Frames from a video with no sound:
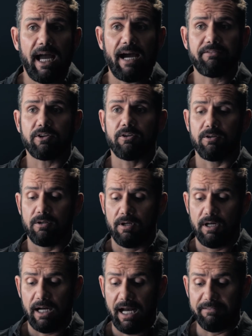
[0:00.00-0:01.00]

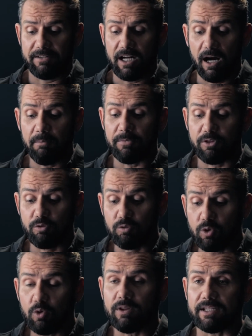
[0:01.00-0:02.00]
after I've come
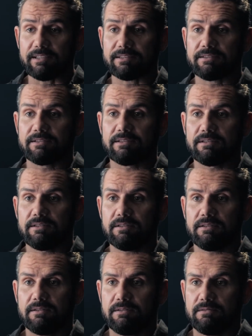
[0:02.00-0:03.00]
through this
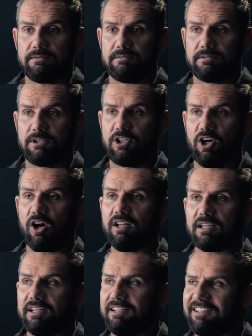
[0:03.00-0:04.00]

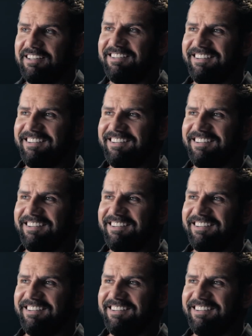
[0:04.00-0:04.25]
gauntlet,